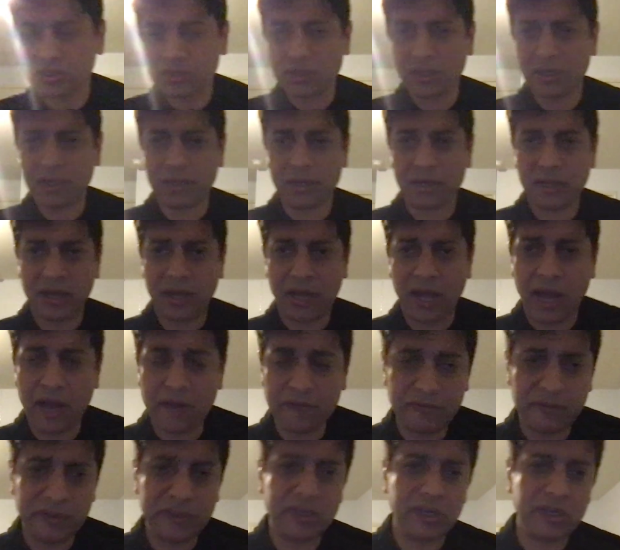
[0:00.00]

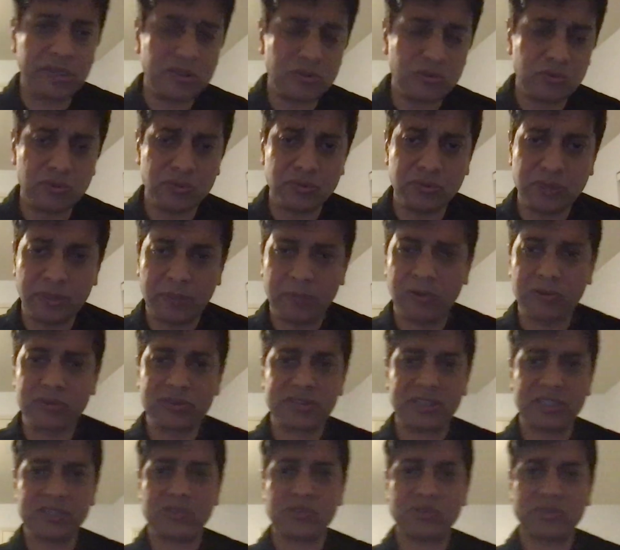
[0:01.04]
half a day to about
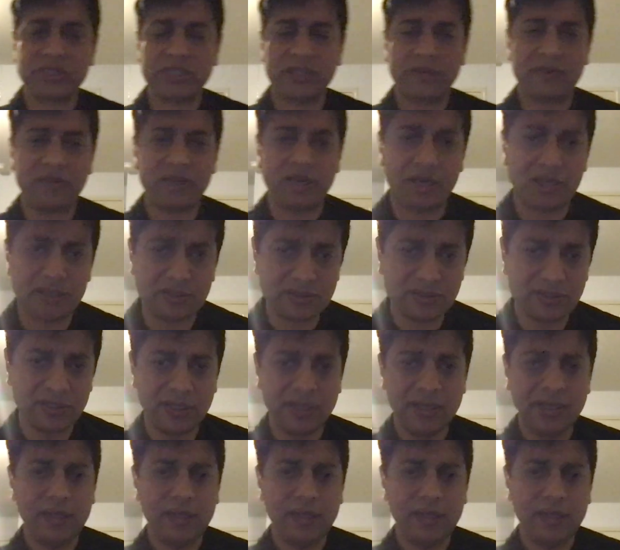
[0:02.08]
6 to 7 hours,